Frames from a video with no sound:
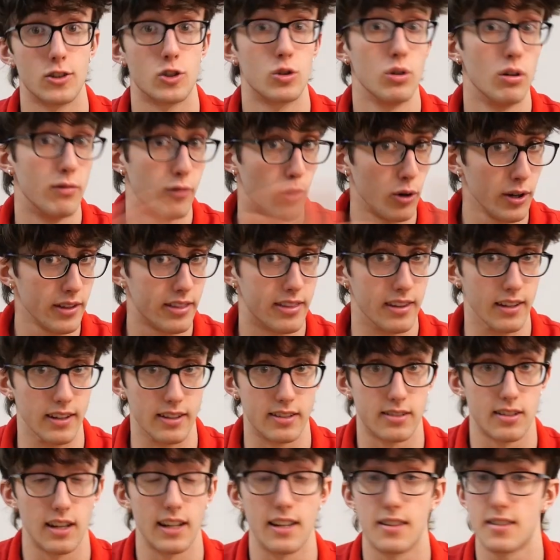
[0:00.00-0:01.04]
To avoid
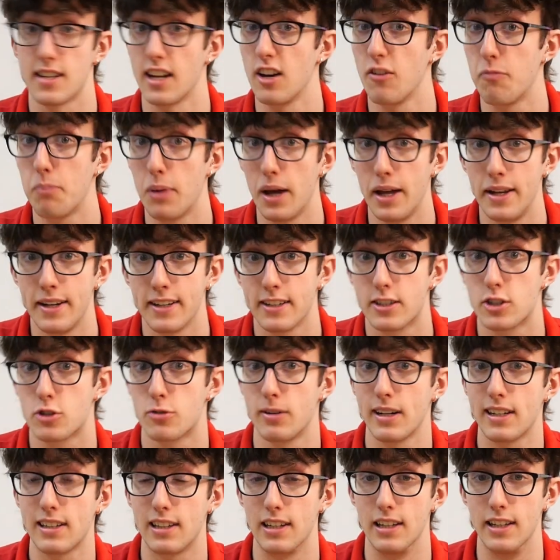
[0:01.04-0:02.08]
this, instead of planning
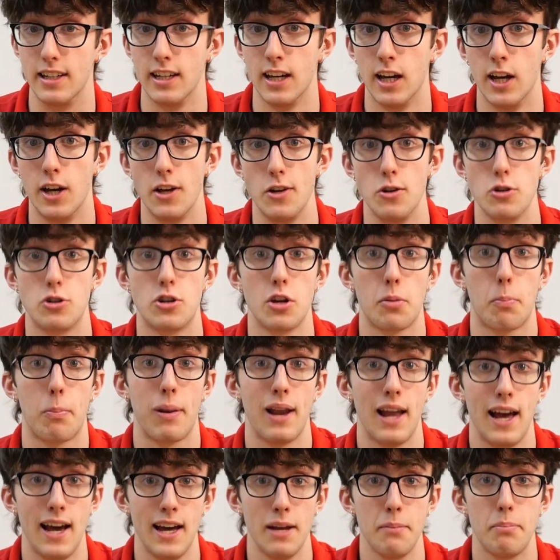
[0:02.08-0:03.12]
strictly, you should
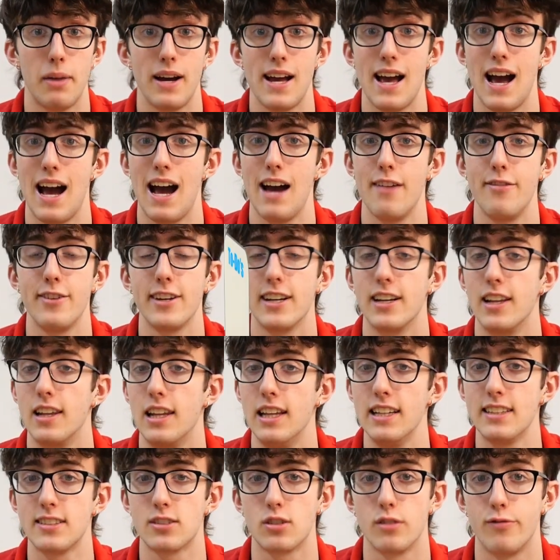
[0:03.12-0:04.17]
plan by having a
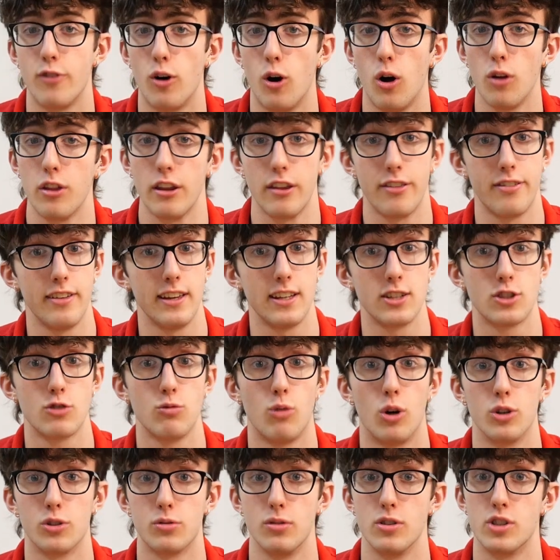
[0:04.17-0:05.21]
list of all the things you
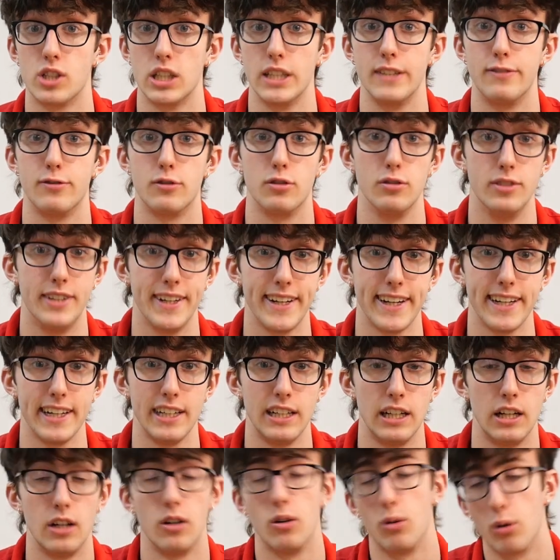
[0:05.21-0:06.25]
want to achieve
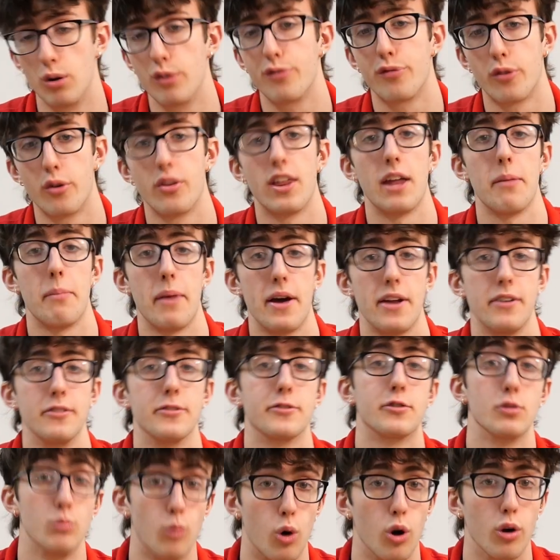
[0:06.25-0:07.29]
today, or for that
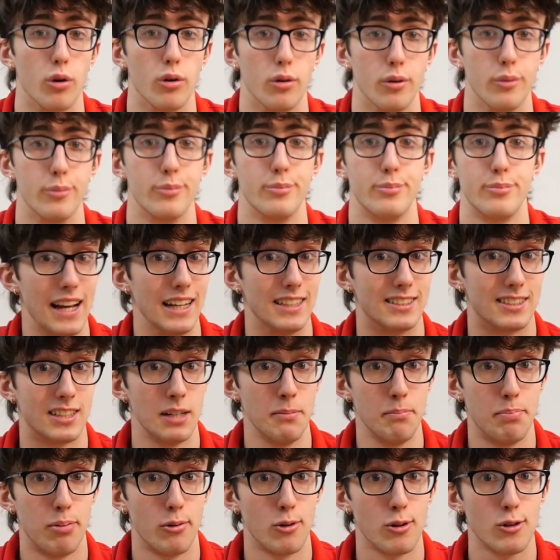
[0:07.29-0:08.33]
matter, tomorrow. A
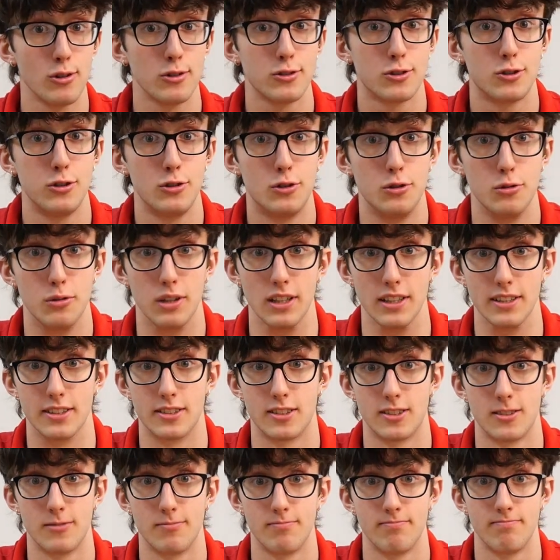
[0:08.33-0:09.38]
simple to-do
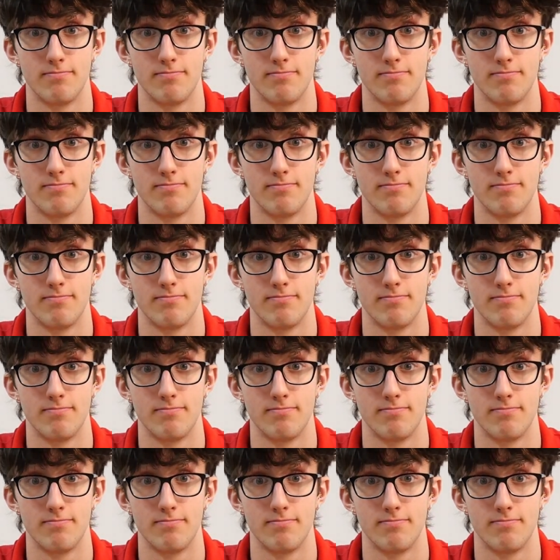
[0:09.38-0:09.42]
list.